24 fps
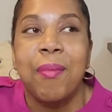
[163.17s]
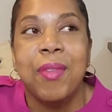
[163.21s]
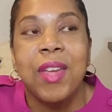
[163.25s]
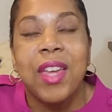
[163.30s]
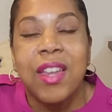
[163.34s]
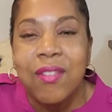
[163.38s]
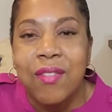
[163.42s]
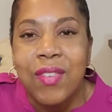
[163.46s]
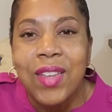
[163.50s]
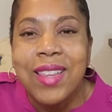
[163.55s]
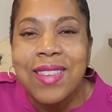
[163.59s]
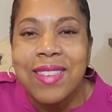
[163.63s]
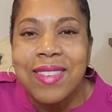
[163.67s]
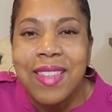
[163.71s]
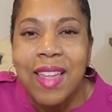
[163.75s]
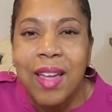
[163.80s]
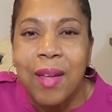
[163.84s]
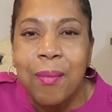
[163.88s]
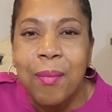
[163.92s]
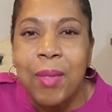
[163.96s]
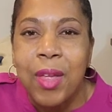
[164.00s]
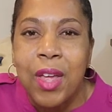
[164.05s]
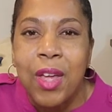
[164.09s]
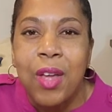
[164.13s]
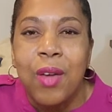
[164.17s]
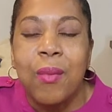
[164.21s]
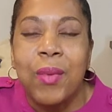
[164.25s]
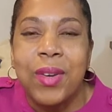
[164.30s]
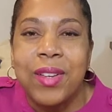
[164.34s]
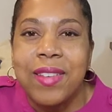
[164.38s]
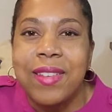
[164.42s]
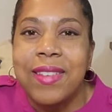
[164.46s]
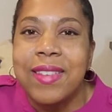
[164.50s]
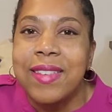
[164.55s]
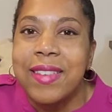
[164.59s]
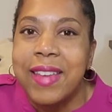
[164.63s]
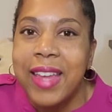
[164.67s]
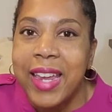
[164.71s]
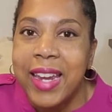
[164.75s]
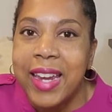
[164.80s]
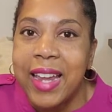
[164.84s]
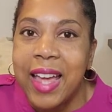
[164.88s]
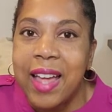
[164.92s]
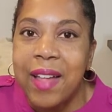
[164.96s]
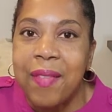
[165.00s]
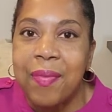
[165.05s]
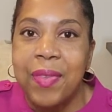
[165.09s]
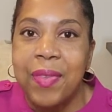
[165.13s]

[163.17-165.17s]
convince them, which is data.